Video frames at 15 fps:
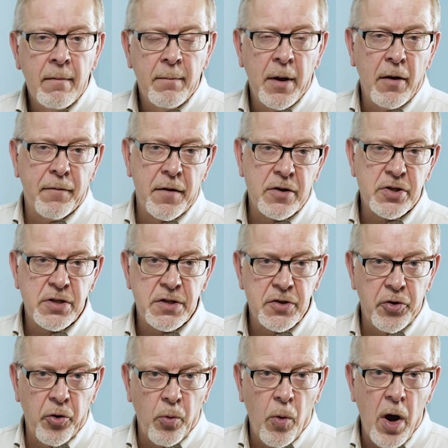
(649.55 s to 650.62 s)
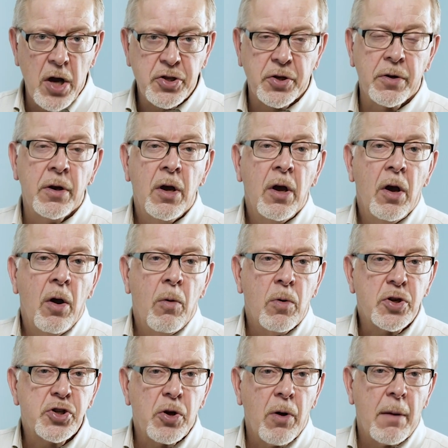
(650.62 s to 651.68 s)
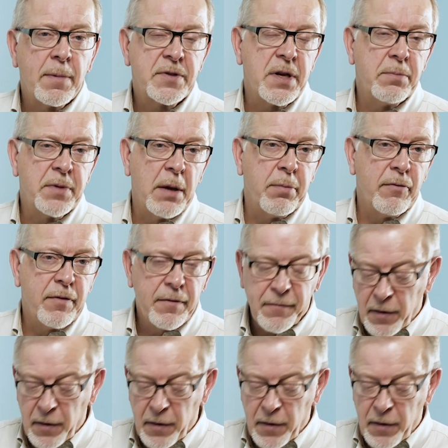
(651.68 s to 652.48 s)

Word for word: malfunctions in your washer would show up some type of a